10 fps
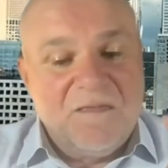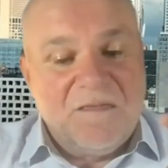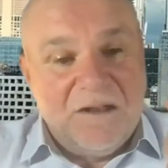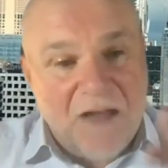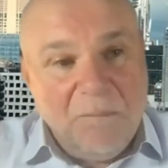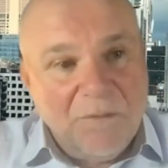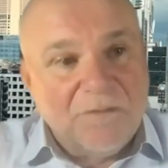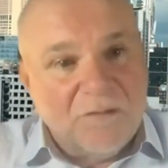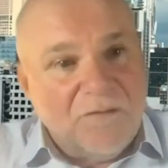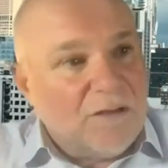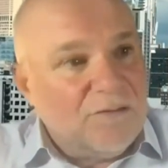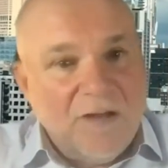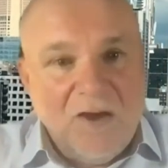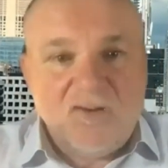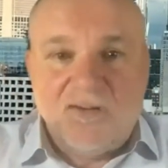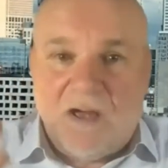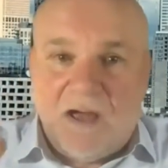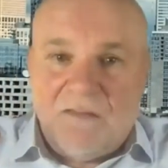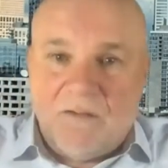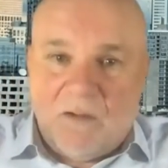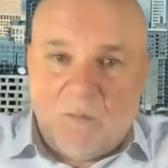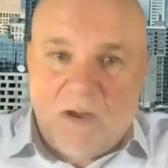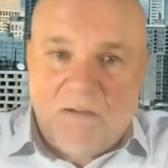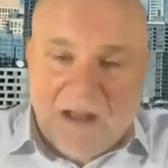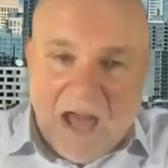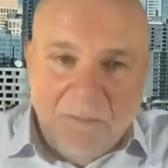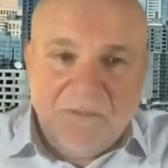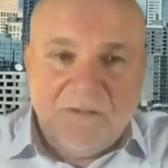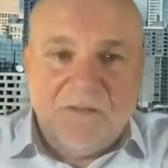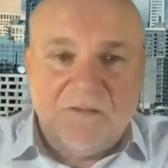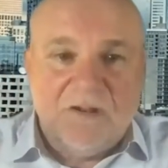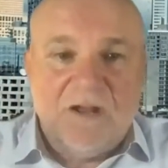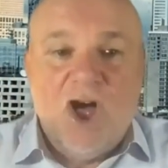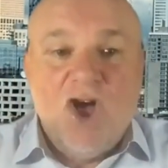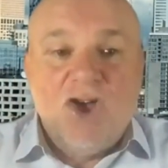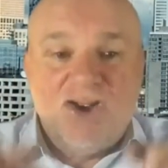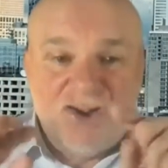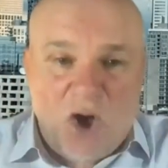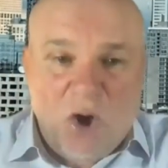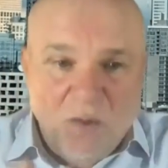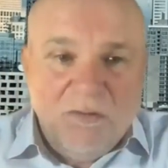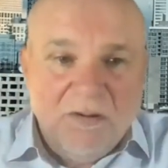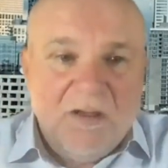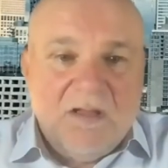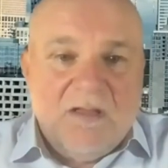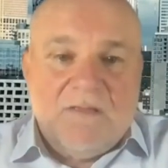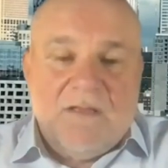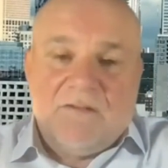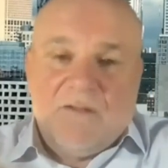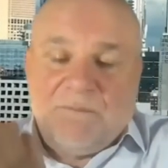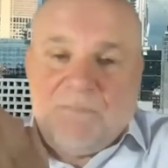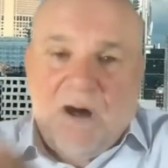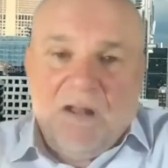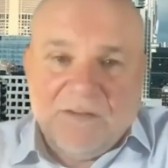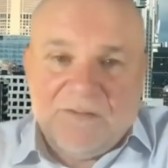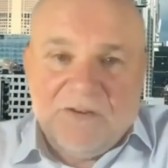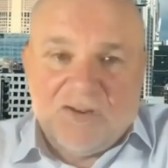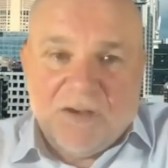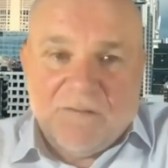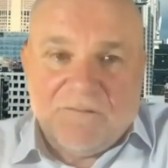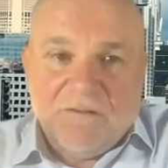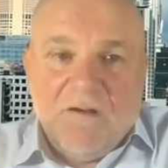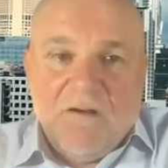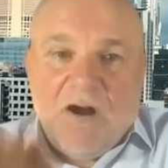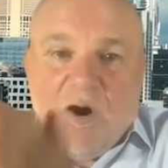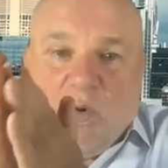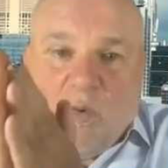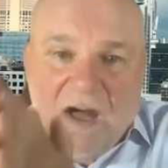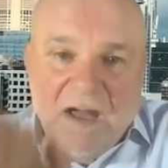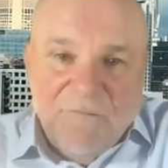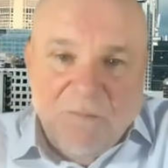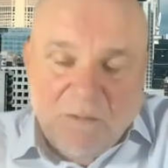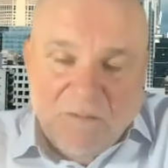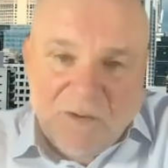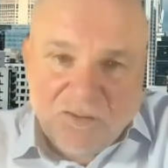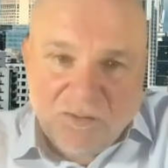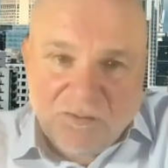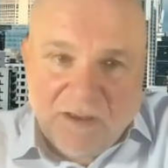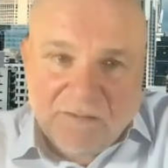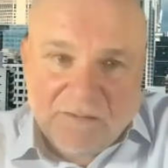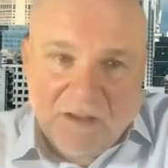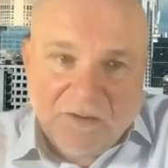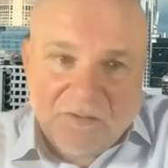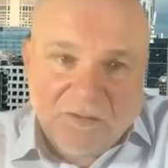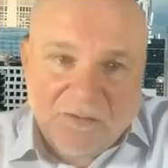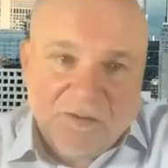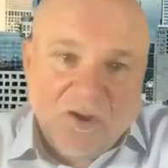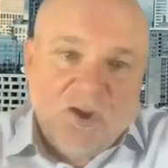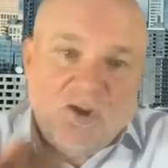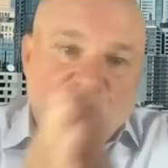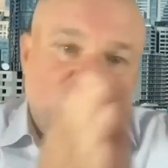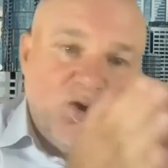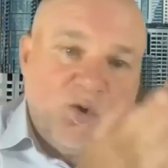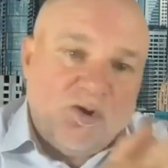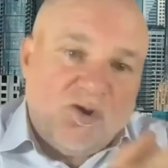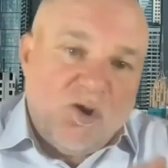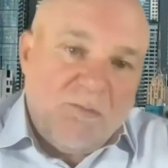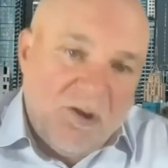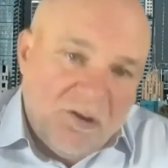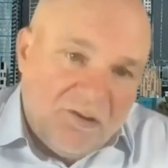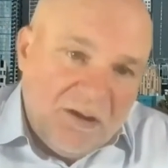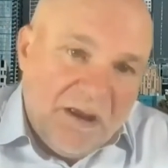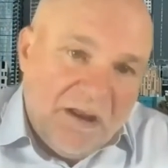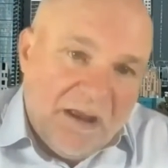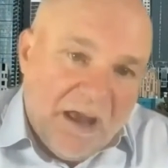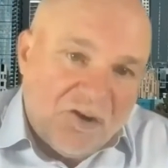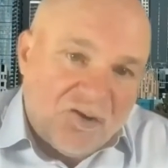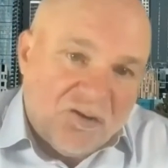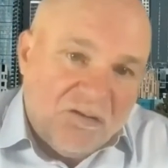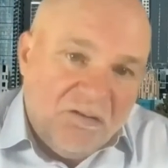numbers of vaccination and where it happens in the city showed that the policy shift away from official translations to community mediation